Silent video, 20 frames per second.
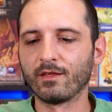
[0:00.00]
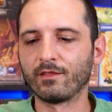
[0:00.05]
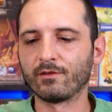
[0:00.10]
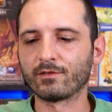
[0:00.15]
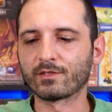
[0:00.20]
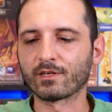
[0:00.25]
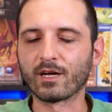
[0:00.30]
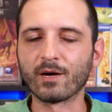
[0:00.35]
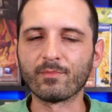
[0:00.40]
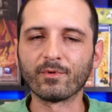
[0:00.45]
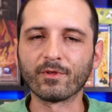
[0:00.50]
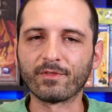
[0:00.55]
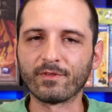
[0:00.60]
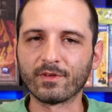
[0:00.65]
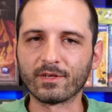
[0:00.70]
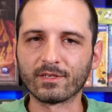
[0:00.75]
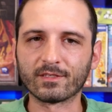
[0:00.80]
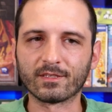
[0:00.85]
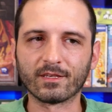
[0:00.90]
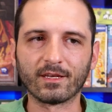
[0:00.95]
There's a couple
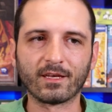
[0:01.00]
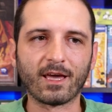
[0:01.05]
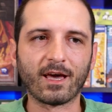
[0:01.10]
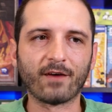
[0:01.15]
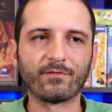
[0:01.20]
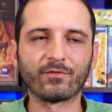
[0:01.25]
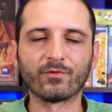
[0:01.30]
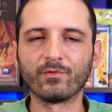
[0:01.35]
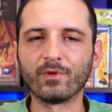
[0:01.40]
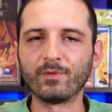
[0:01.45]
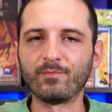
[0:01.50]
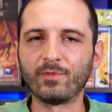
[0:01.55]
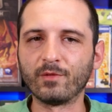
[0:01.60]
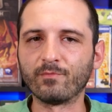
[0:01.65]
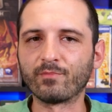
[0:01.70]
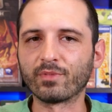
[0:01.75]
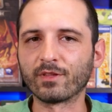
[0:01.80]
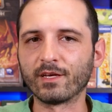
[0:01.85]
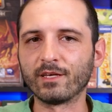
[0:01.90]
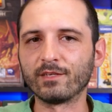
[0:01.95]
things like after
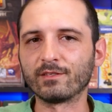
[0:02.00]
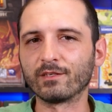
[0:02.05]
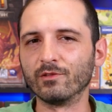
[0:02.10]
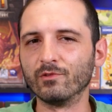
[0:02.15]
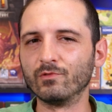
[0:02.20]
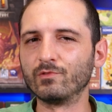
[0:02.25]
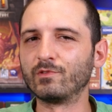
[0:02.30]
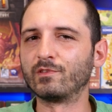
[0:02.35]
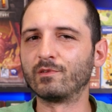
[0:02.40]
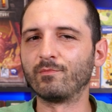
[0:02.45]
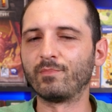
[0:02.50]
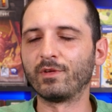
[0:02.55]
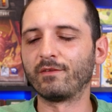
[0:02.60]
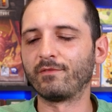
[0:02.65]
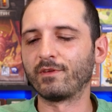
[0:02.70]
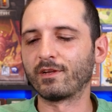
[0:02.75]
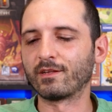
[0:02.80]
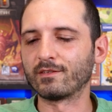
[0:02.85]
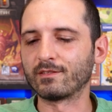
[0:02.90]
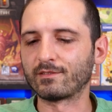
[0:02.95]
repeat plays, it loses a
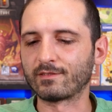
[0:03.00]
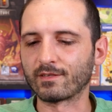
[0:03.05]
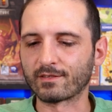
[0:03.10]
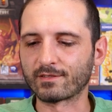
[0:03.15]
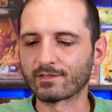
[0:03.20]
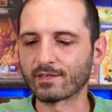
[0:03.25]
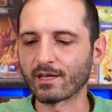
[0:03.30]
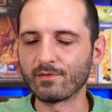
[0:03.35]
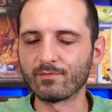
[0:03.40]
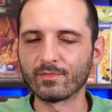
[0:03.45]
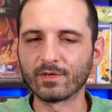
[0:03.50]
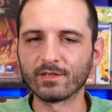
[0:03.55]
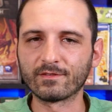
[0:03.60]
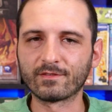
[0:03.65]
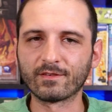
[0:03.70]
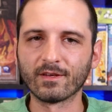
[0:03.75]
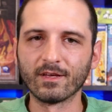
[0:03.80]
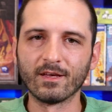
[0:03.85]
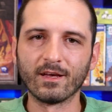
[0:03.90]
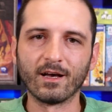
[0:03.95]
bit of it, its
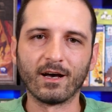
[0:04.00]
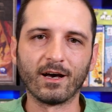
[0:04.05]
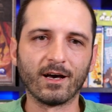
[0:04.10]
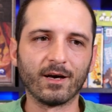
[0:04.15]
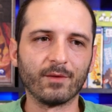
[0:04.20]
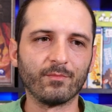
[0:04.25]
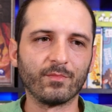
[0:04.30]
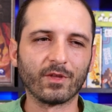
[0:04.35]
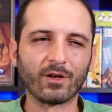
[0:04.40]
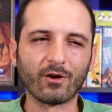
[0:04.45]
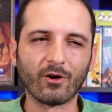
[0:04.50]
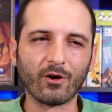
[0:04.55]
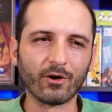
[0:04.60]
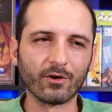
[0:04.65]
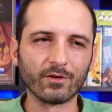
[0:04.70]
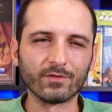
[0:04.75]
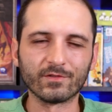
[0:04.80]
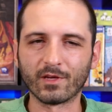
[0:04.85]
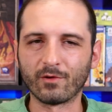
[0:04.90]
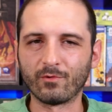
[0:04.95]
excitement. Um, the
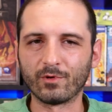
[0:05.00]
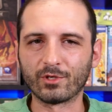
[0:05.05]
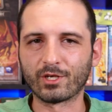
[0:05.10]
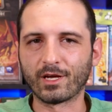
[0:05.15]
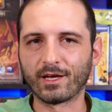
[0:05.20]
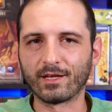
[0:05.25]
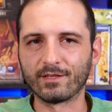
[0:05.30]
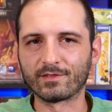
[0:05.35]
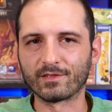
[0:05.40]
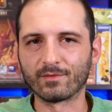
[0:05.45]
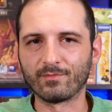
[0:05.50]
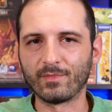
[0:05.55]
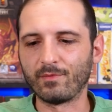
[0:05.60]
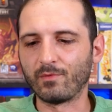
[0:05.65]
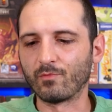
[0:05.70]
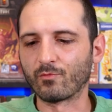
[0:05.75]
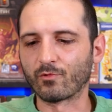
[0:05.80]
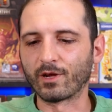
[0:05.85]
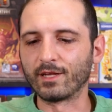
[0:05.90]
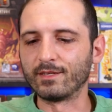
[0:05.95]
cards I wish had some
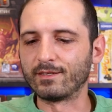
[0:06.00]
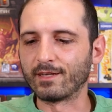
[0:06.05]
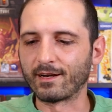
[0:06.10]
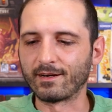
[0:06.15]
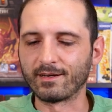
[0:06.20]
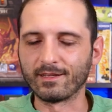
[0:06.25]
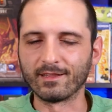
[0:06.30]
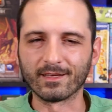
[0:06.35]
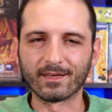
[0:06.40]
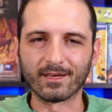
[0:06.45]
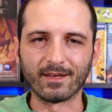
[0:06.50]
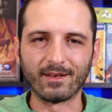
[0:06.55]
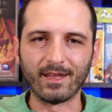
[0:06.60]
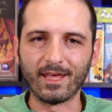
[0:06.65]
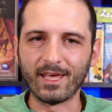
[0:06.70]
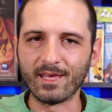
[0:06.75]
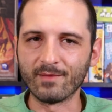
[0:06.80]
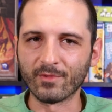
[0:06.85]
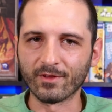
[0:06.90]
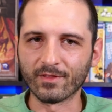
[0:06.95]
maybe more identity, like a
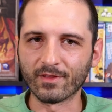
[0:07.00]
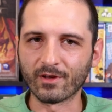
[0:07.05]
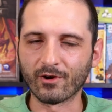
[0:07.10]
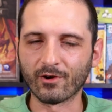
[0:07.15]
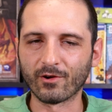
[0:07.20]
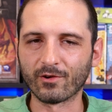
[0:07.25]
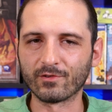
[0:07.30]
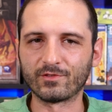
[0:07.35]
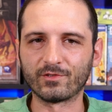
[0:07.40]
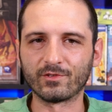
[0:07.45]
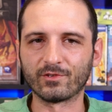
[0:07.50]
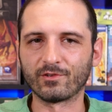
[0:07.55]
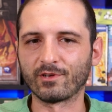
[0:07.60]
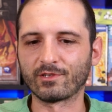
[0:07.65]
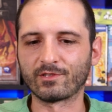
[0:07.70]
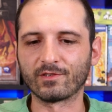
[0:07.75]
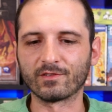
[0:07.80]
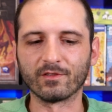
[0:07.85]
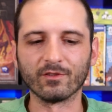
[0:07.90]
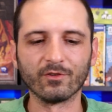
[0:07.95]
name on the cards, so you're
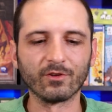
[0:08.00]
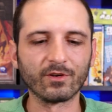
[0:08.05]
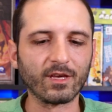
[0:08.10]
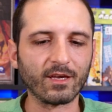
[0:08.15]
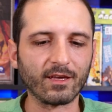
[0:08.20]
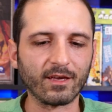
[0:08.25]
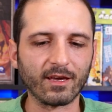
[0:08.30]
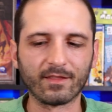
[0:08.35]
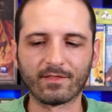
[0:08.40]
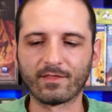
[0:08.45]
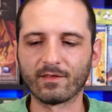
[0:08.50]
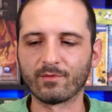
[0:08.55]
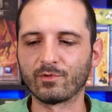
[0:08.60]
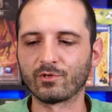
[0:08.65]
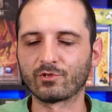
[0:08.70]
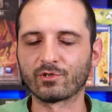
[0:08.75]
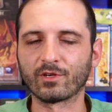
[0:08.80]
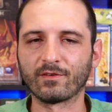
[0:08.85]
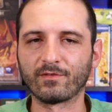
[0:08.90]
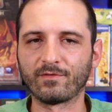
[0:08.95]
not just looking at
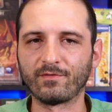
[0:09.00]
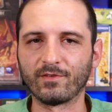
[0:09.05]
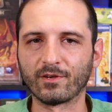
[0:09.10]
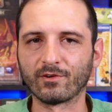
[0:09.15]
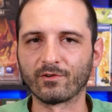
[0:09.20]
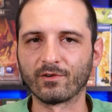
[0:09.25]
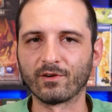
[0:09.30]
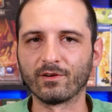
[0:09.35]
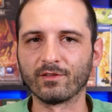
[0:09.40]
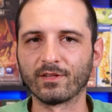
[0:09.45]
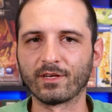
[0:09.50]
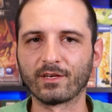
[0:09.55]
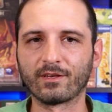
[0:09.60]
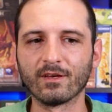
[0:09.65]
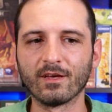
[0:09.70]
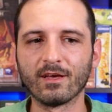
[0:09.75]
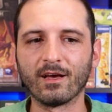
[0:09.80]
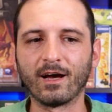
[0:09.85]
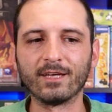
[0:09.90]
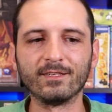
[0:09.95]
them and trying to figure out,
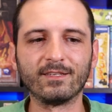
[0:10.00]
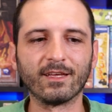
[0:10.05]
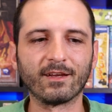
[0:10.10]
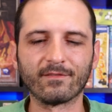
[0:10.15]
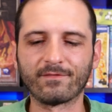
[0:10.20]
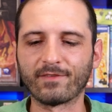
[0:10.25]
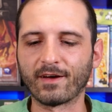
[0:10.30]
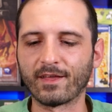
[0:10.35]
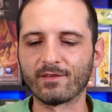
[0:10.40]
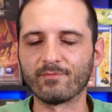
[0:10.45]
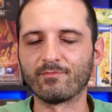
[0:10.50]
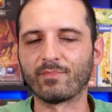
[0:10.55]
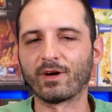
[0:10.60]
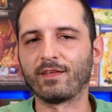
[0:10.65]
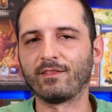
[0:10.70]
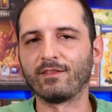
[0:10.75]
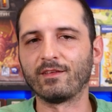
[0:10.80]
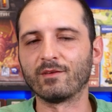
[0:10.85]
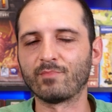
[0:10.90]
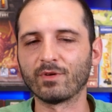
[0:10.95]
like, identify them
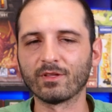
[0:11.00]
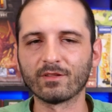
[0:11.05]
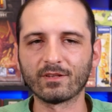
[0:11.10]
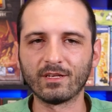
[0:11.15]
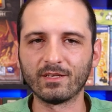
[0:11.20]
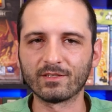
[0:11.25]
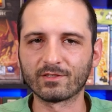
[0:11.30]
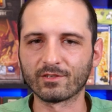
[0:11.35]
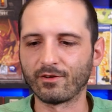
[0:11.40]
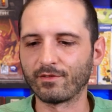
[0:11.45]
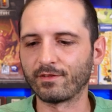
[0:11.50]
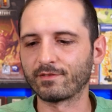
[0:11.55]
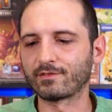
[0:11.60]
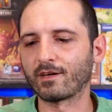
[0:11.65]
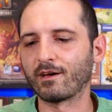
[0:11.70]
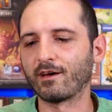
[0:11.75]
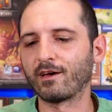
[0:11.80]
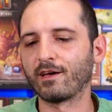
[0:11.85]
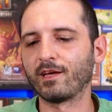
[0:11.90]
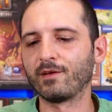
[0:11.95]
by the abilities all the
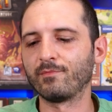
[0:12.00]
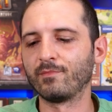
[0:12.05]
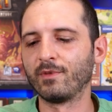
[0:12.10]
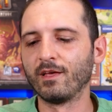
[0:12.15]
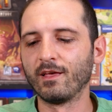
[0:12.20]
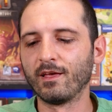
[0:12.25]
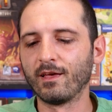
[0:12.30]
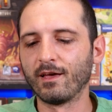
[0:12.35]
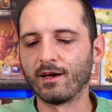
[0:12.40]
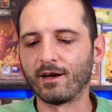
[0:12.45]
time.